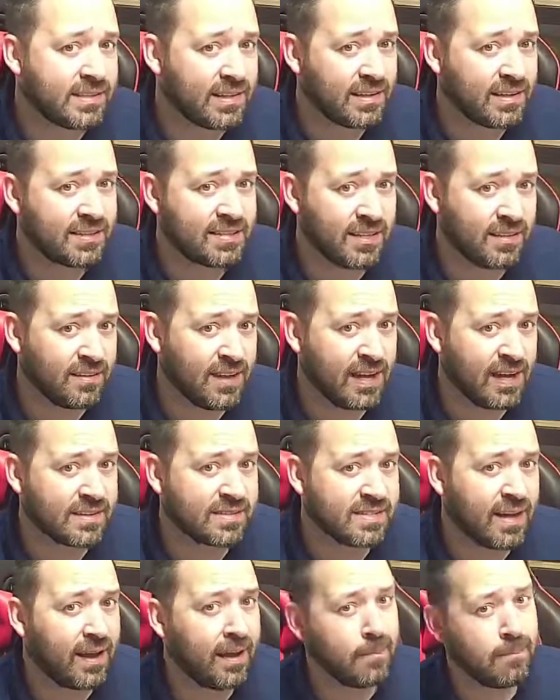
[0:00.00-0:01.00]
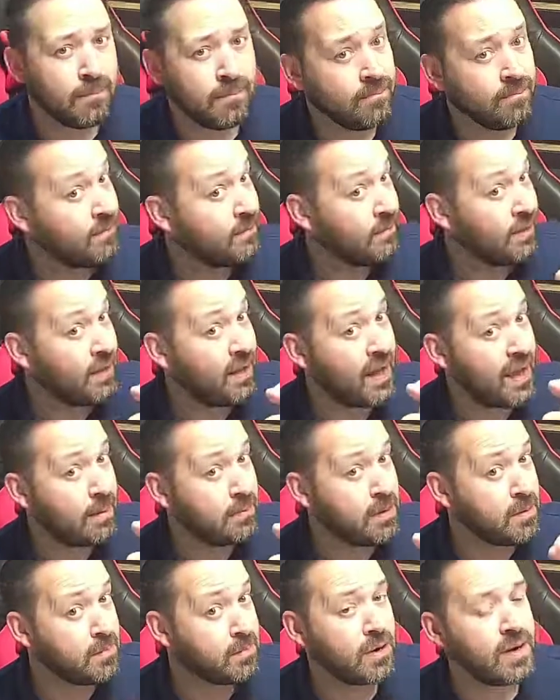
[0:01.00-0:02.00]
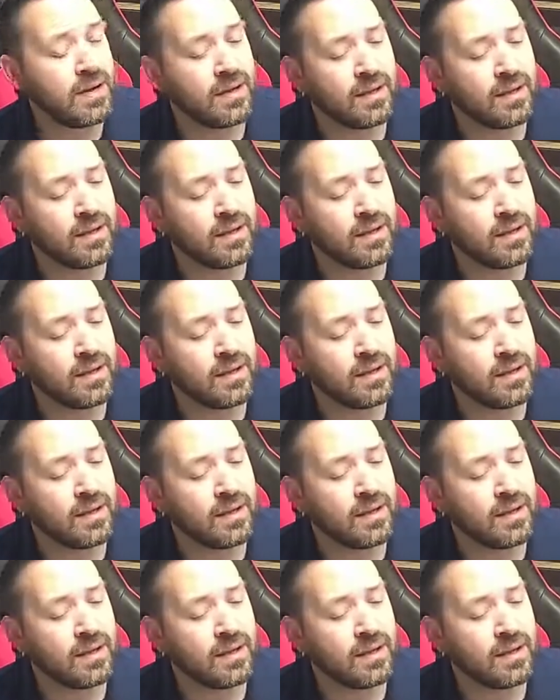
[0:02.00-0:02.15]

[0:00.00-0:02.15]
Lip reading: Until next time, happy printing.